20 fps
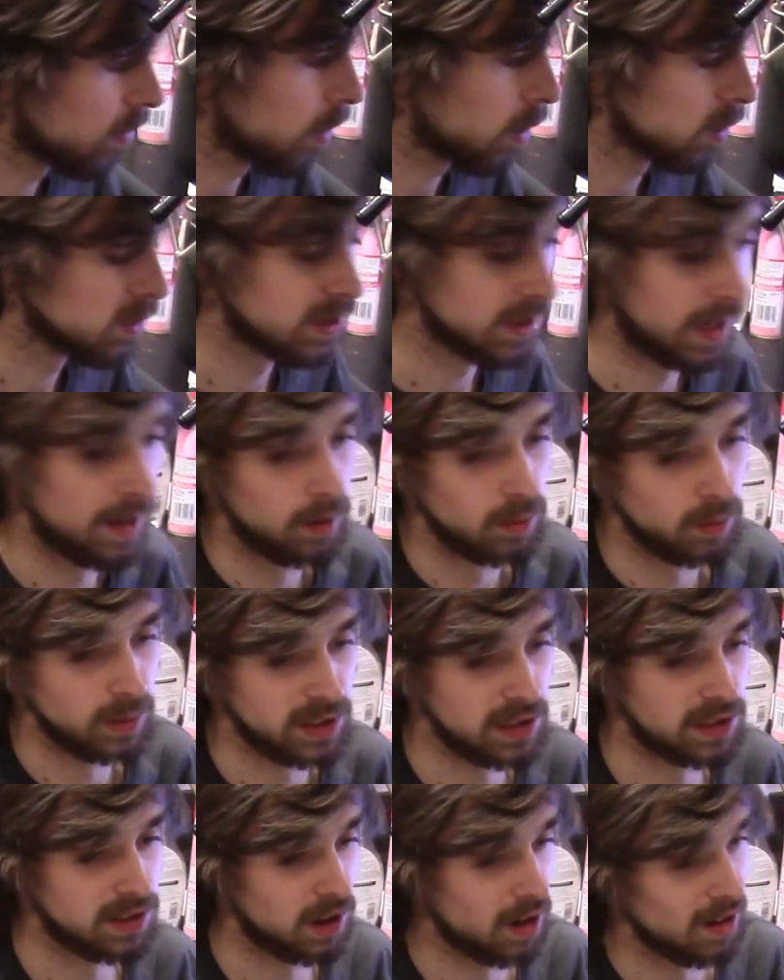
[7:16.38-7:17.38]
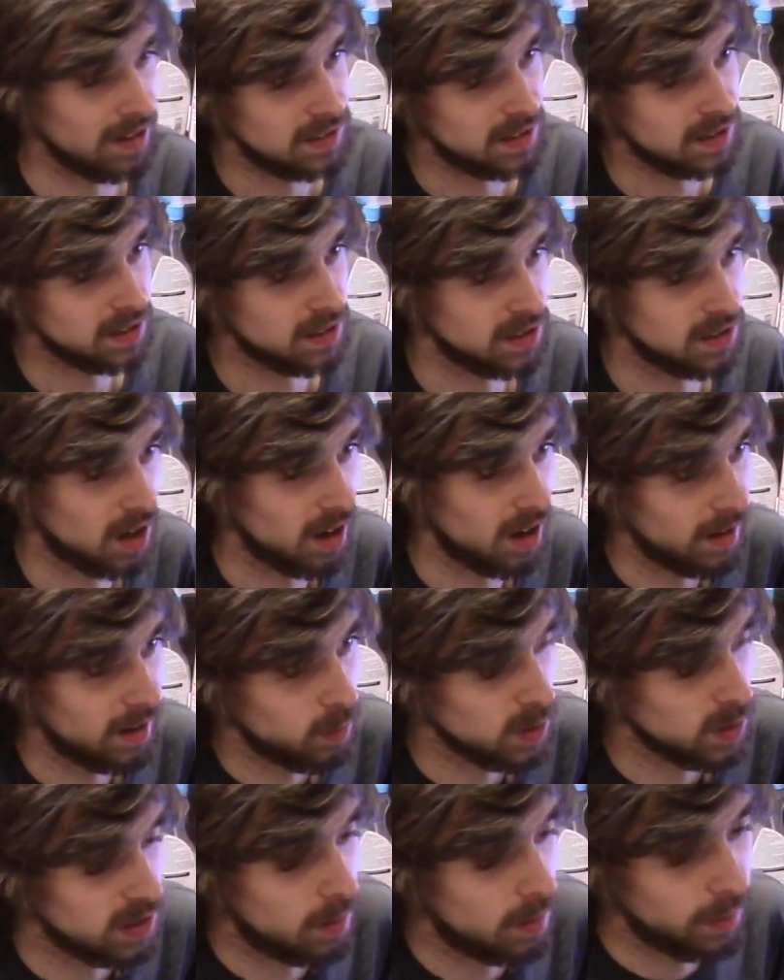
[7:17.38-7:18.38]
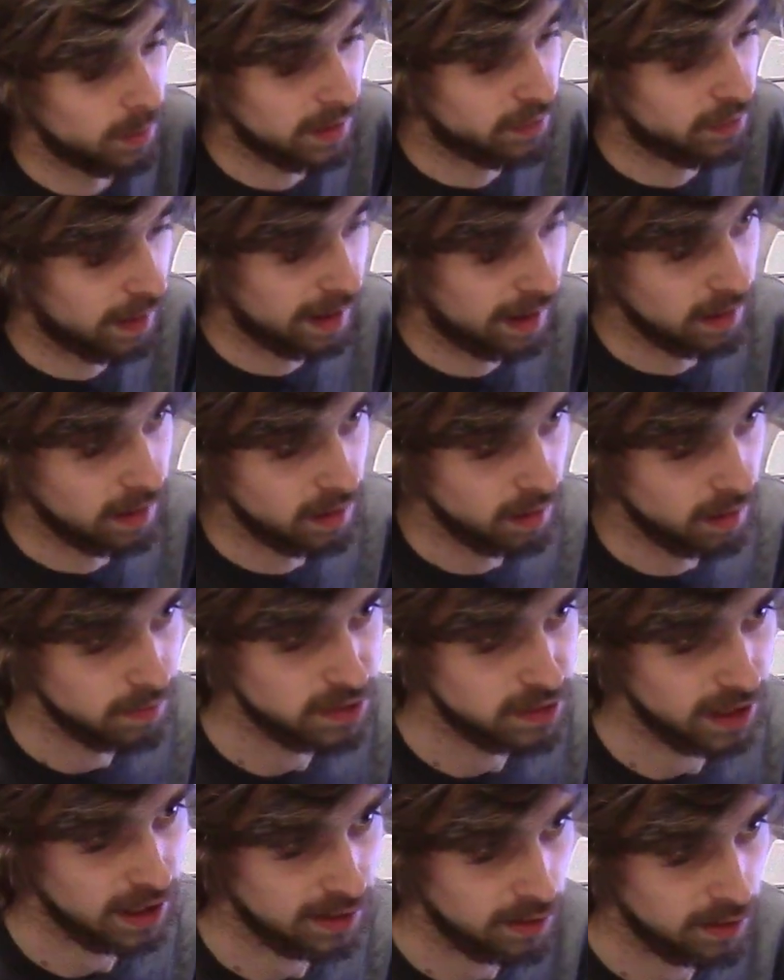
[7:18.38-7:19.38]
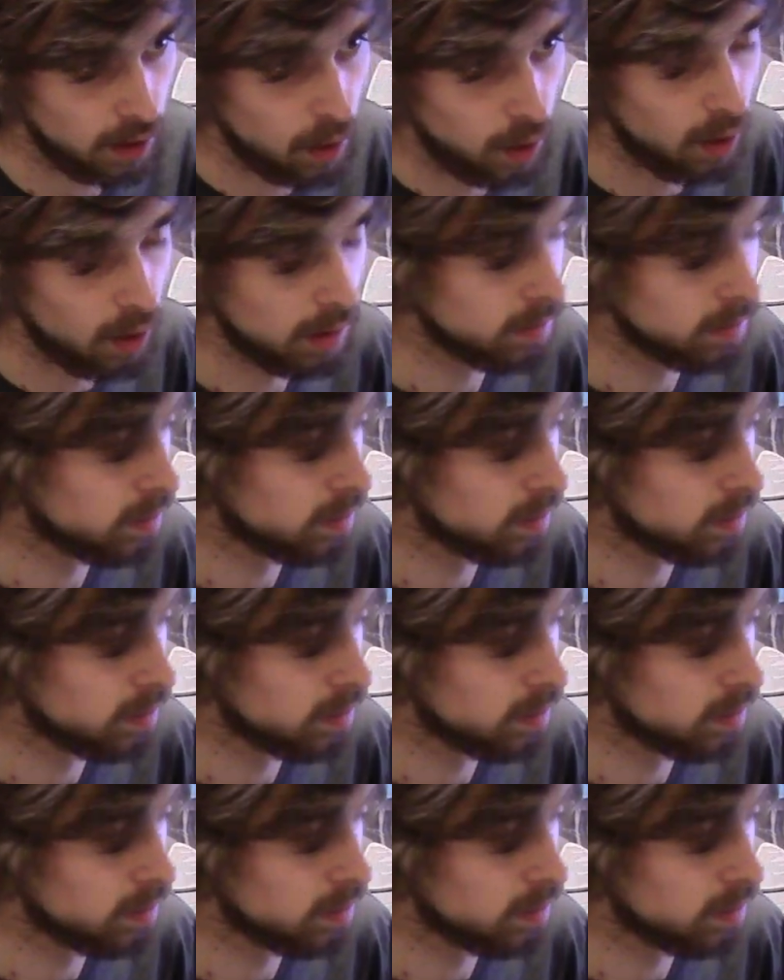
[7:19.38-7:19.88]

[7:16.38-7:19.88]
to their old sound, which is nice, because I wasn't a big fan of Second Law.